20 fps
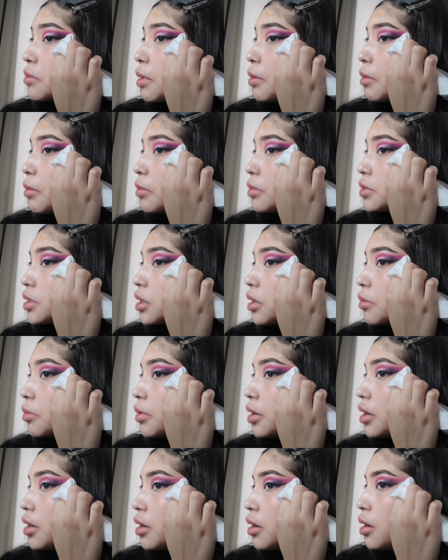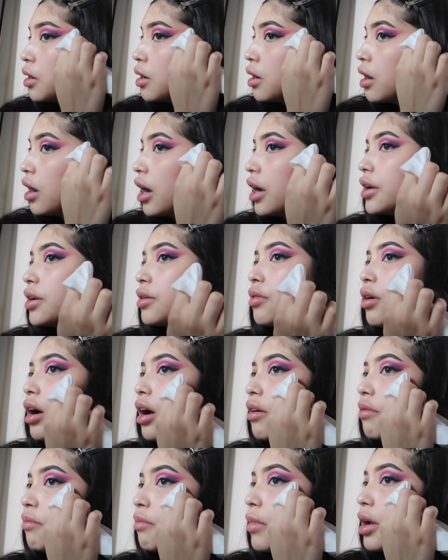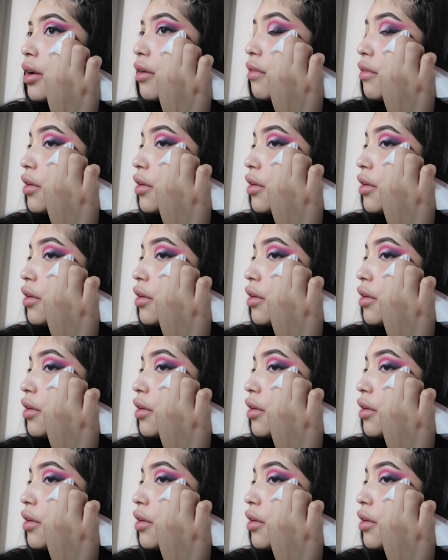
mom's here, but I do have my